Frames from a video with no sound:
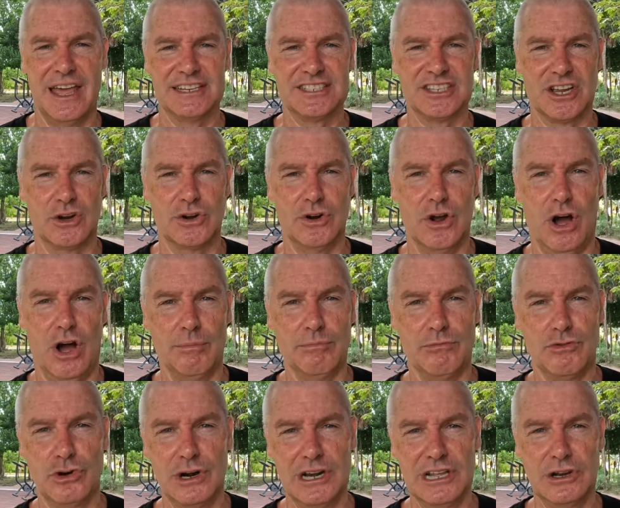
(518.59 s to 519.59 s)
So
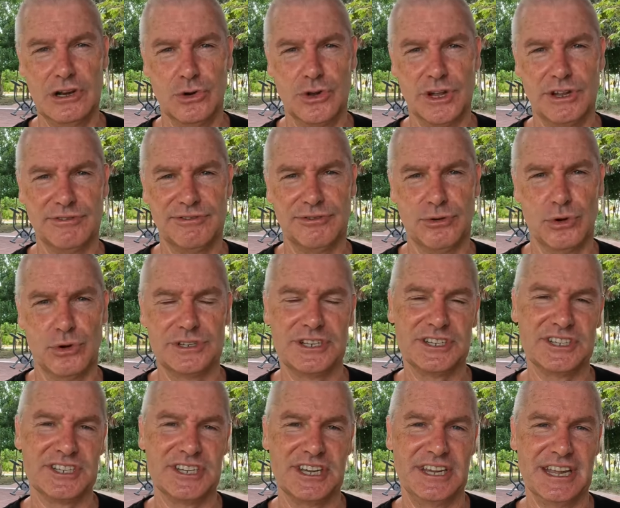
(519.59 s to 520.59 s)
I'm really looking forward
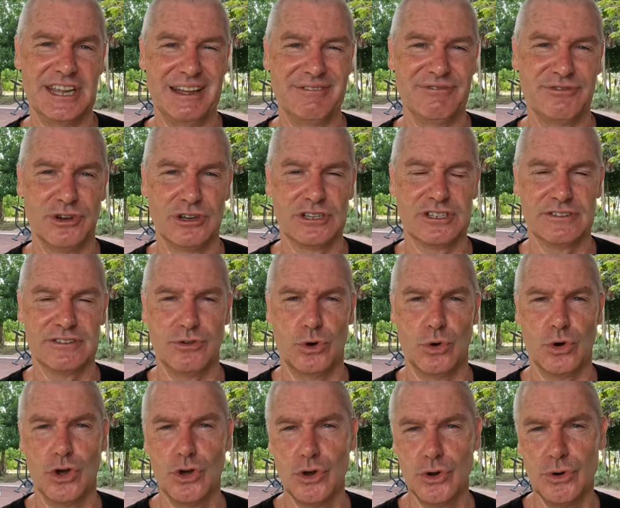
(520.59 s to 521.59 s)
to seeing, first of
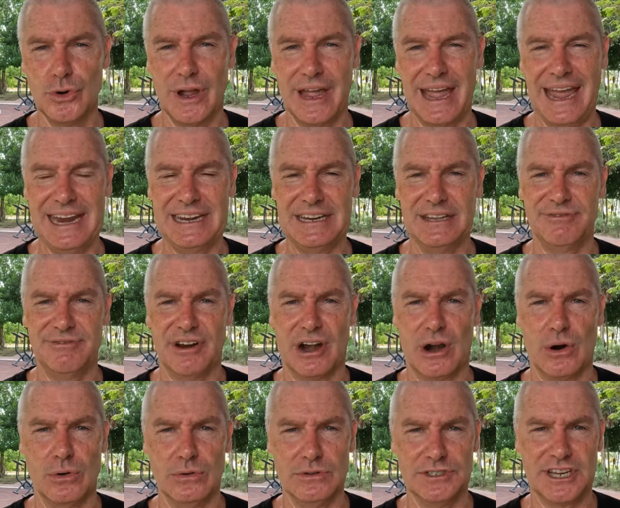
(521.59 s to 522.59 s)
all, who Andy
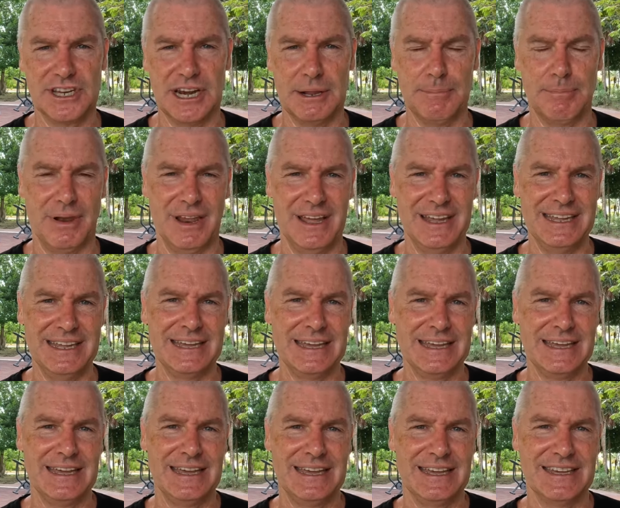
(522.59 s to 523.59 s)
Farrell is going to play
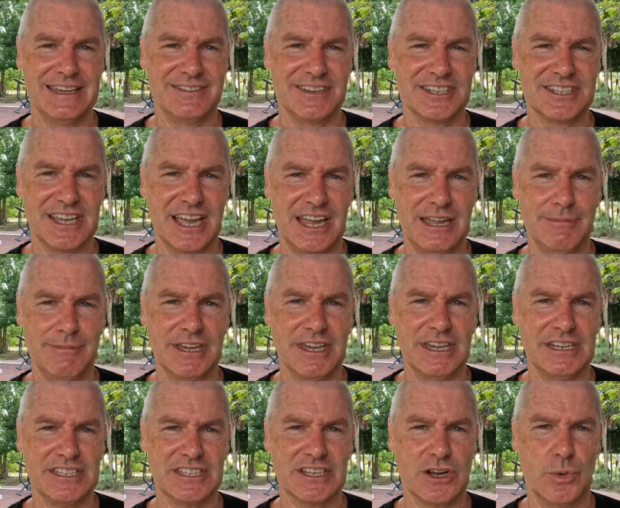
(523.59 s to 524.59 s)
in this game
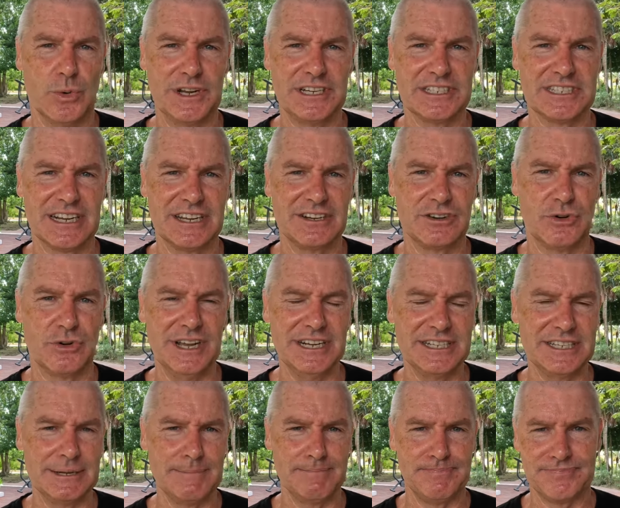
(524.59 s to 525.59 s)
against the Queensland
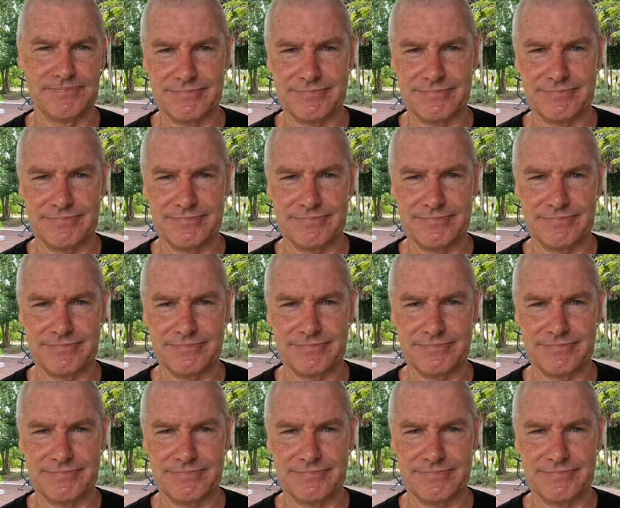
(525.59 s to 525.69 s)
Reds,